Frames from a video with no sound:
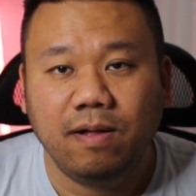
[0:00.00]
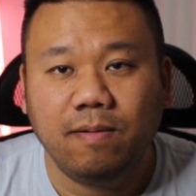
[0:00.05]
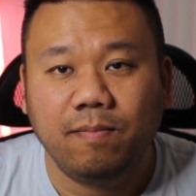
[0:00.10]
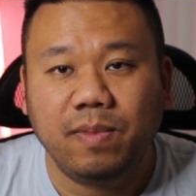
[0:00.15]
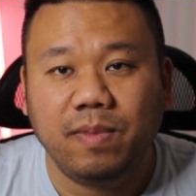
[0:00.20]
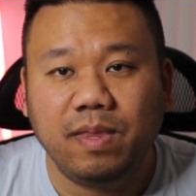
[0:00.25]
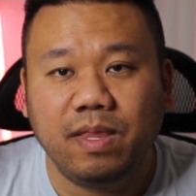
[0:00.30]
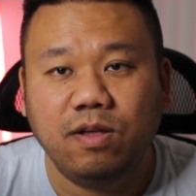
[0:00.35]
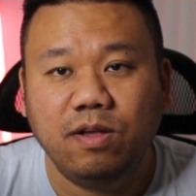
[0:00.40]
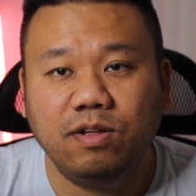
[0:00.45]

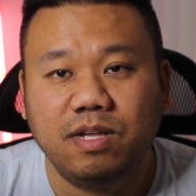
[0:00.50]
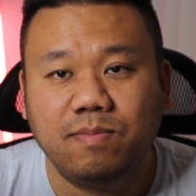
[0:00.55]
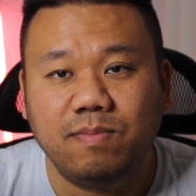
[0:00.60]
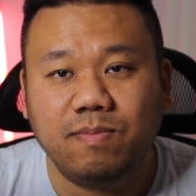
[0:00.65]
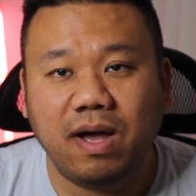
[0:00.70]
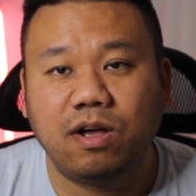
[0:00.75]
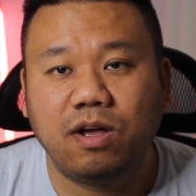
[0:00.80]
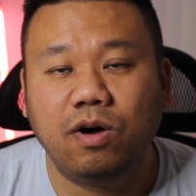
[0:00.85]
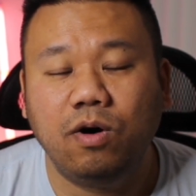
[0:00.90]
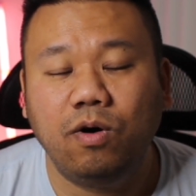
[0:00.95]
using
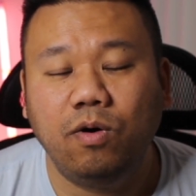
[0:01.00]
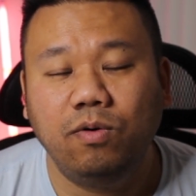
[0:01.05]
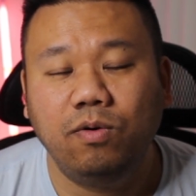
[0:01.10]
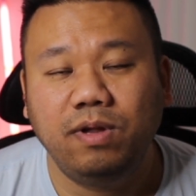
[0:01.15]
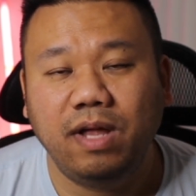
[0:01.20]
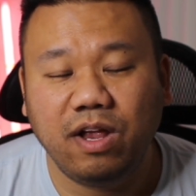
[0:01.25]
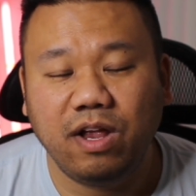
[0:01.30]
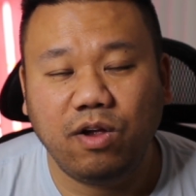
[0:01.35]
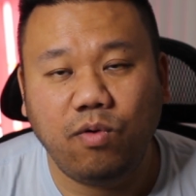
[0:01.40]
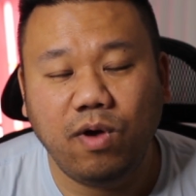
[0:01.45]
my code
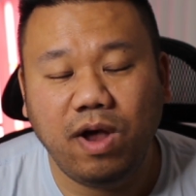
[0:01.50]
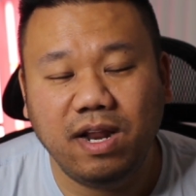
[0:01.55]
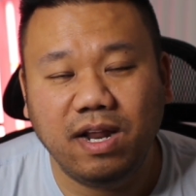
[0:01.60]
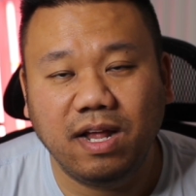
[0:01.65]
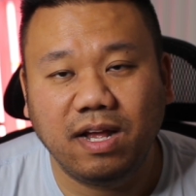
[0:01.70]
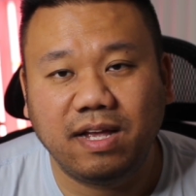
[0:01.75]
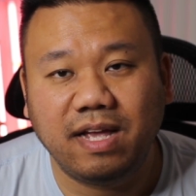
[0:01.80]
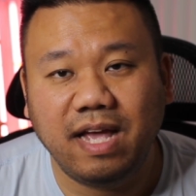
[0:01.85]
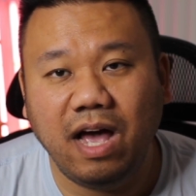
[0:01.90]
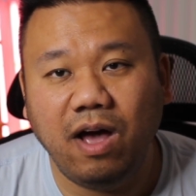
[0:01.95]
and creating an
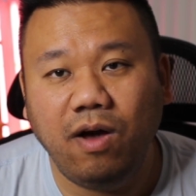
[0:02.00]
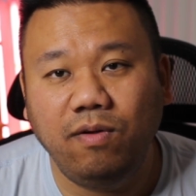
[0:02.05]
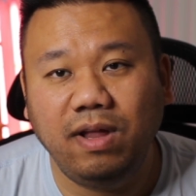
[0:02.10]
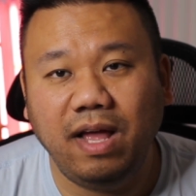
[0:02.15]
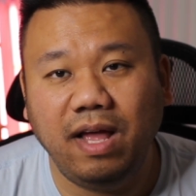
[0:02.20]
account